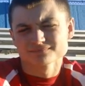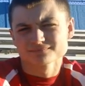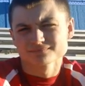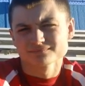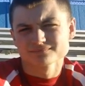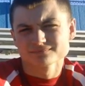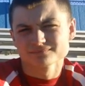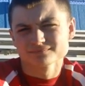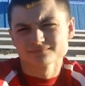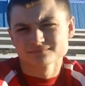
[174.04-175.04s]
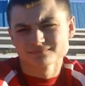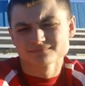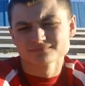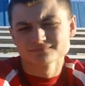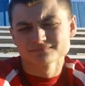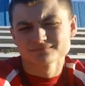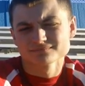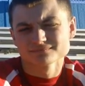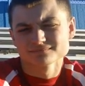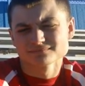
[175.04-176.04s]

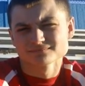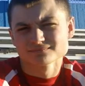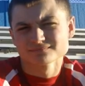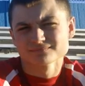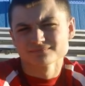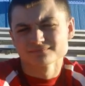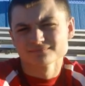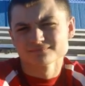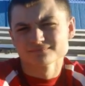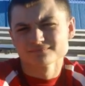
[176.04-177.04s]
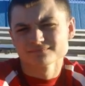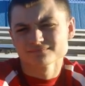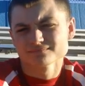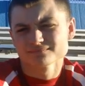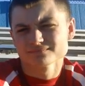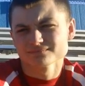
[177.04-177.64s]
(silent)